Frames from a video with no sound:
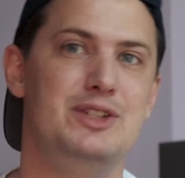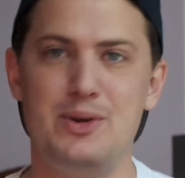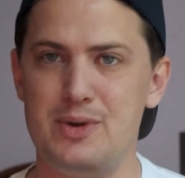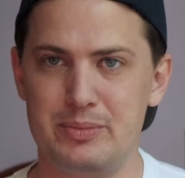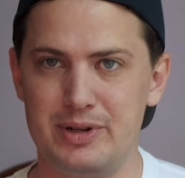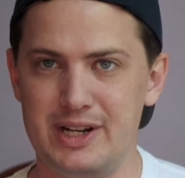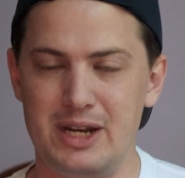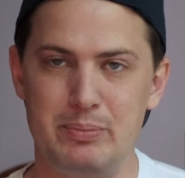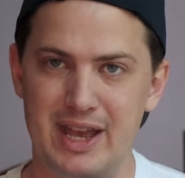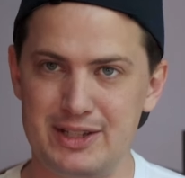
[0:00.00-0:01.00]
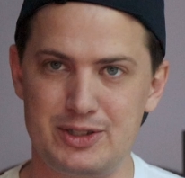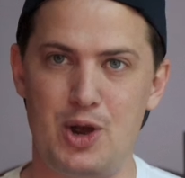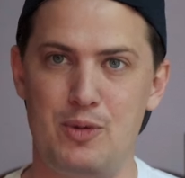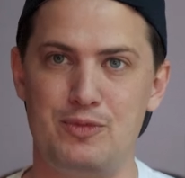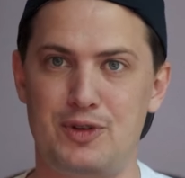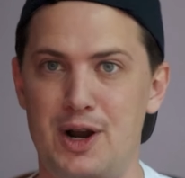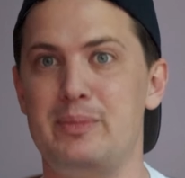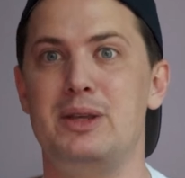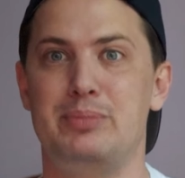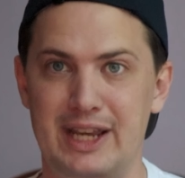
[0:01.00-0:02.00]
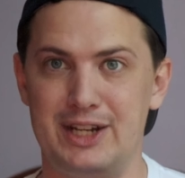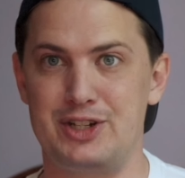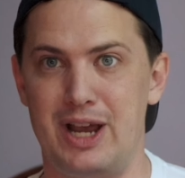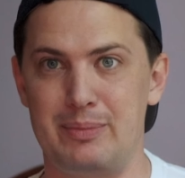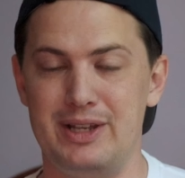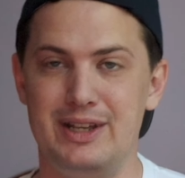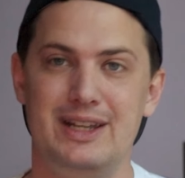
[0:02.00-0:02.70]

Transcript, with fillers: You don't wanna bring any pests home from the plant shop.